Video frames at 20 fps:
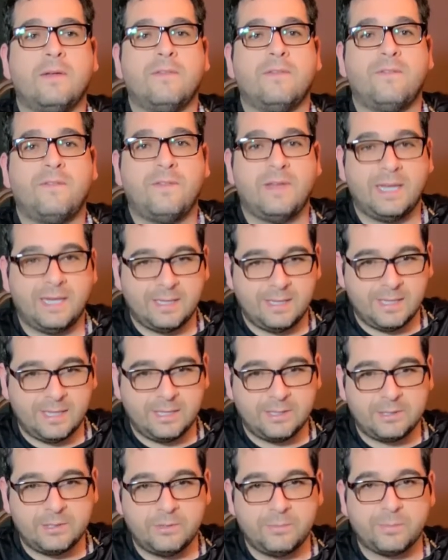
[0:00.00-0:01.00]

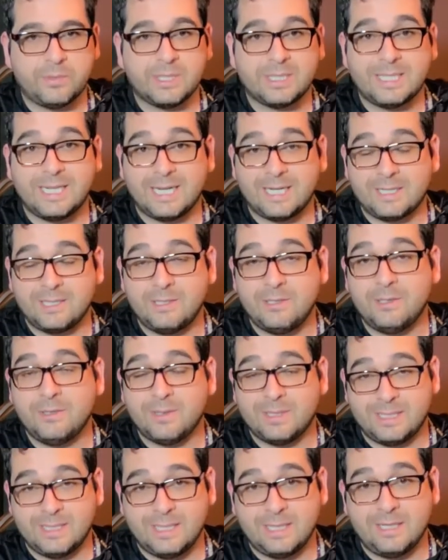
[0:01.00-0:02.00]
failing to protect
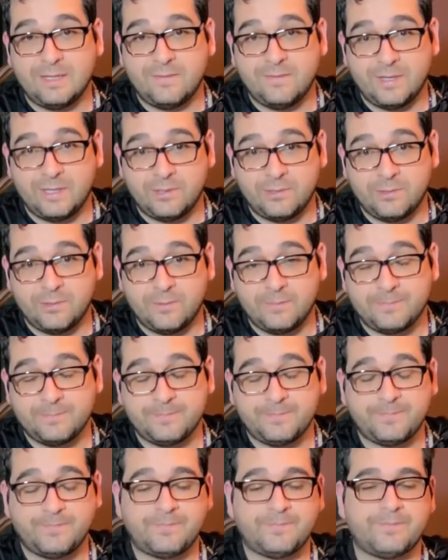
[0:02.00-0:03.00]
you as an individual.
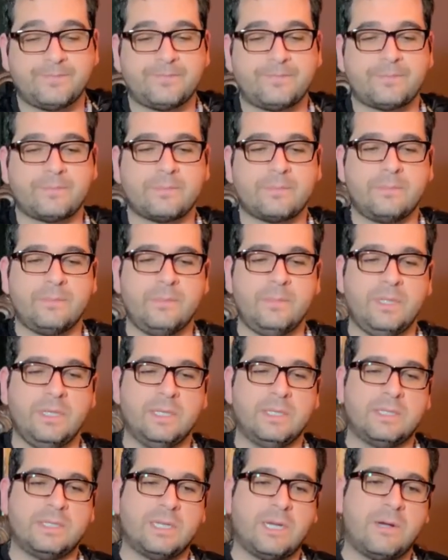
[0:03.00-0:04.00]

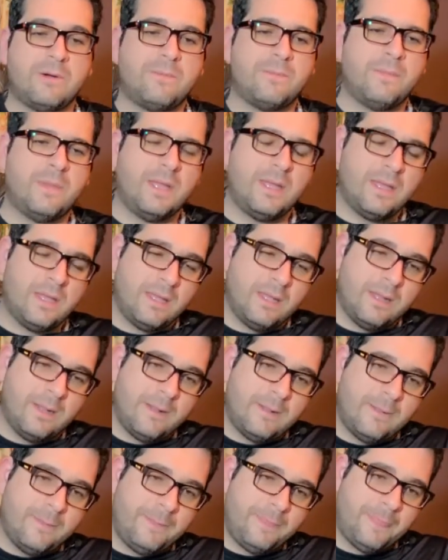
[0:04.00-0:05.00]
So
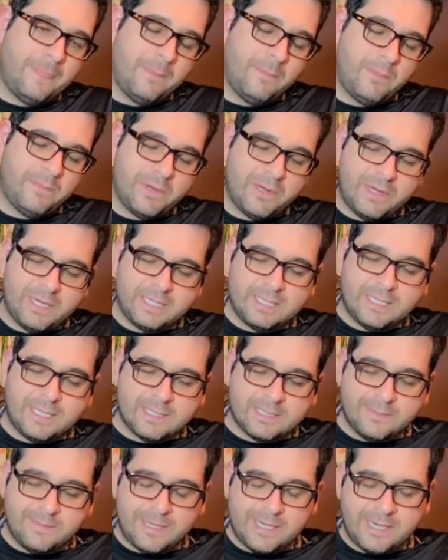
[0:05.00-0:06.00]
remember how I
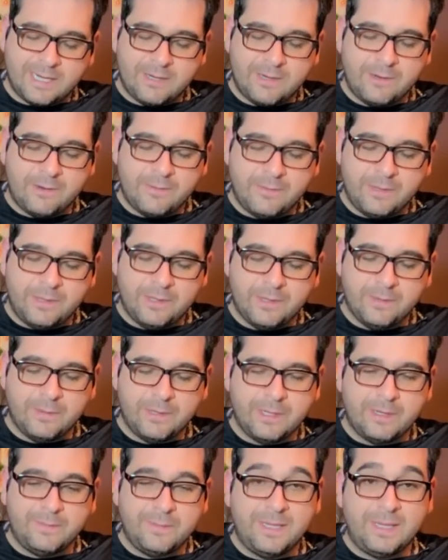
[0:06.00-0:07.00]
talked about how you're
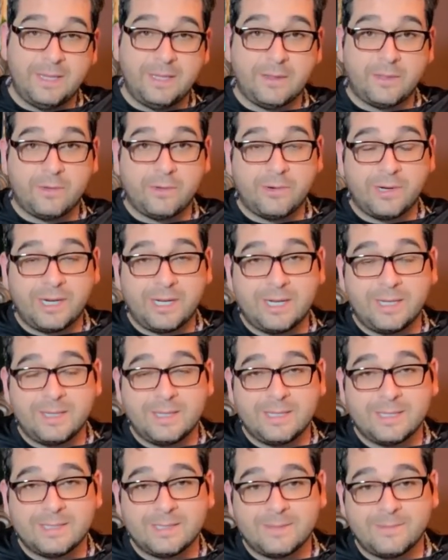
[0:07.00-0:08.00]
going to be the authority on
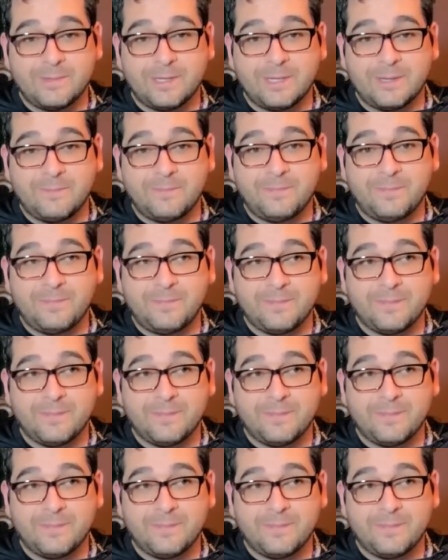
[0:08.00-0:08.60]
this? Well,